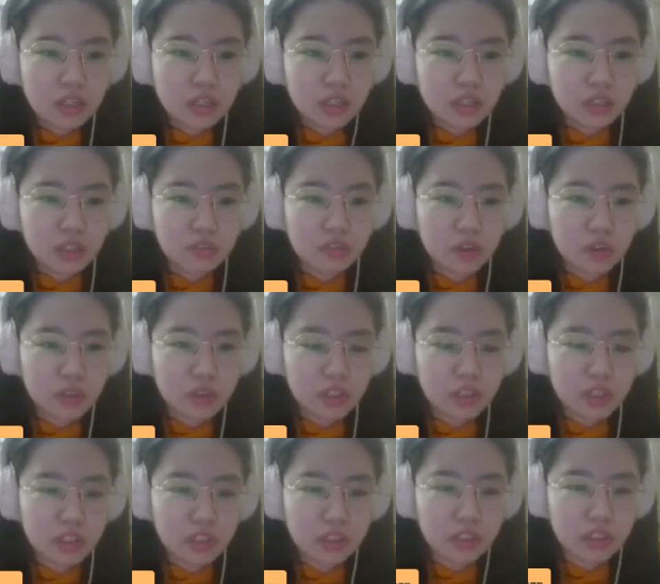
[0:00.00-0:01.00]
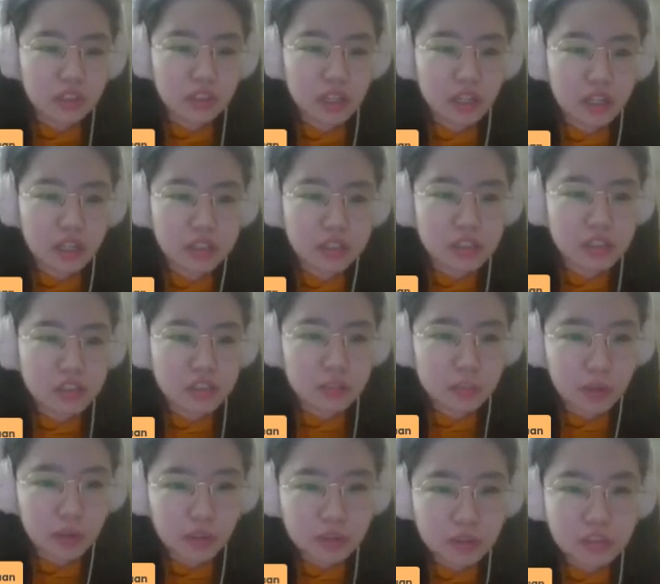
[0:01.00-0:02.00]
for their kind
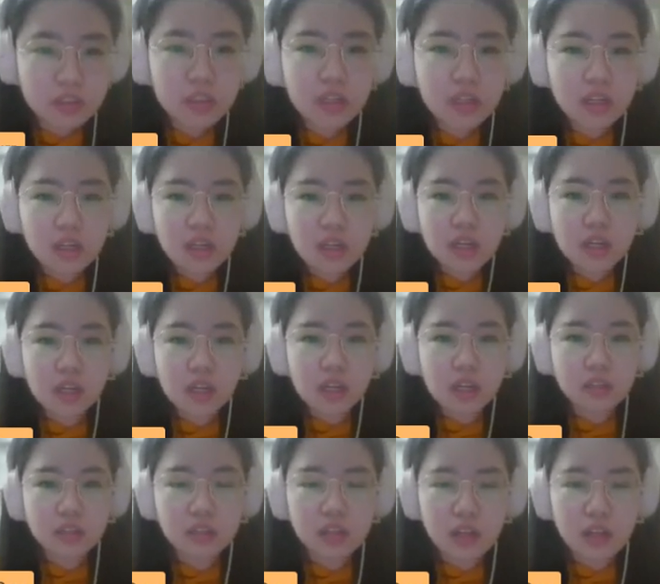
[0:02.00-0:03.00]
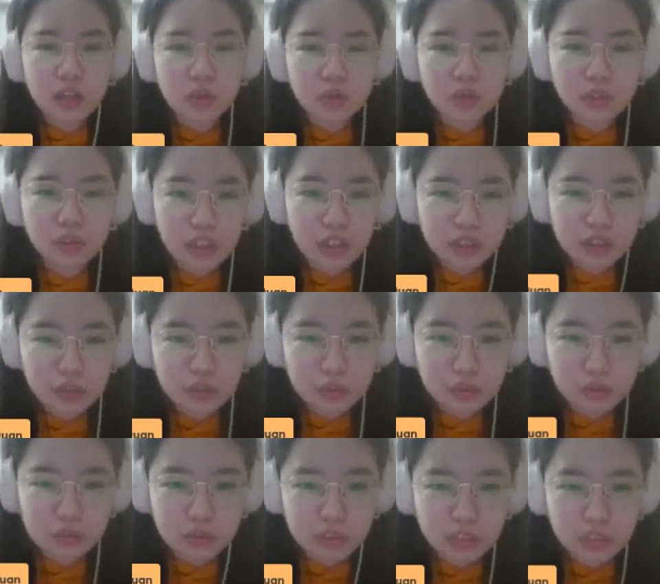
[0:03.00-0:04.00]
support, and I would like
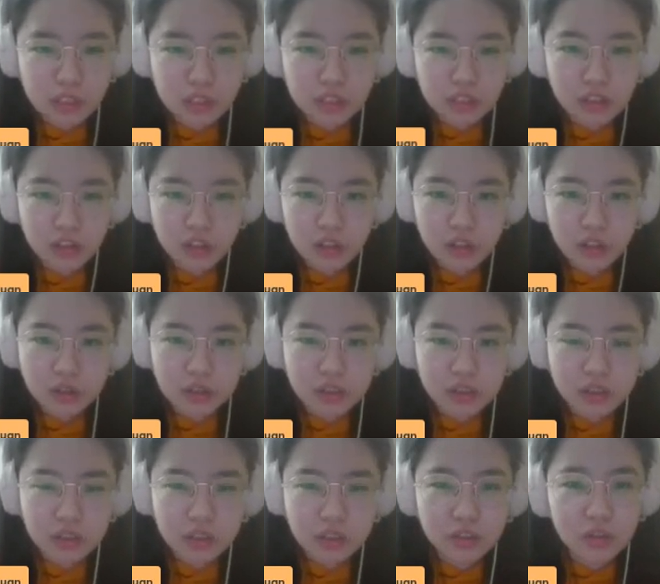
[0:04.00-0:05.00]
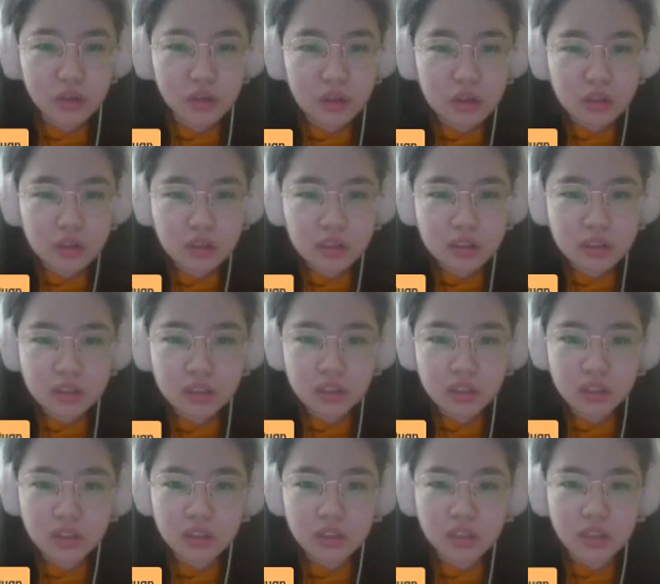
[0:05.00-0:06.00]
to thank all the co-authors
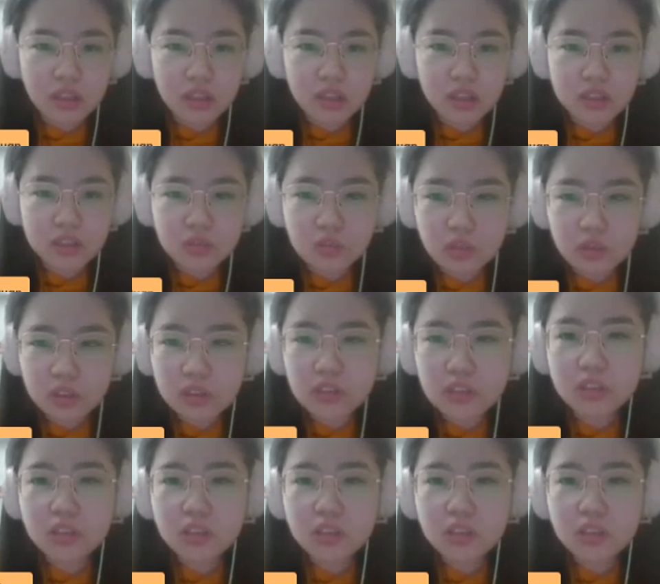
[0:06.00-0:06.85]
in this work.